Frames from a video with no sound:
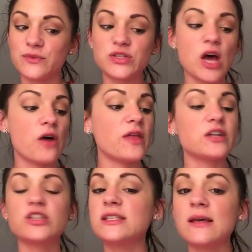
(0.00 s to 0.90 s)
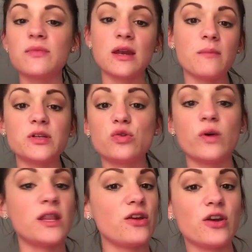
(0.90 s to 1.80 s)
So that's just something in
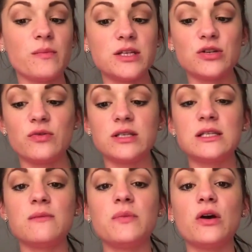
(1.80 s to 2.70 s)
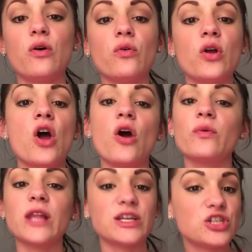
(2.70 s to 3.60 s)
between that you could be doing to build a
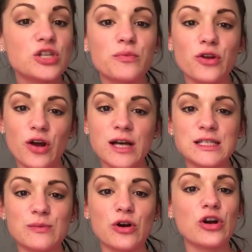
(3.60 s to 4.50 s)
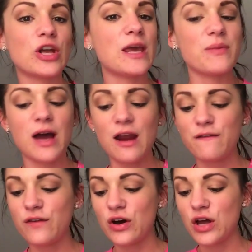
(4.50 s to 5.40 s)
relationship with your customer, to keep it kind
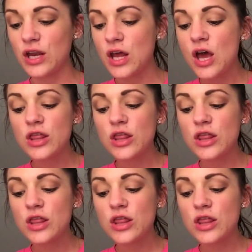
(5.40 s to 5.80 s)
of fun.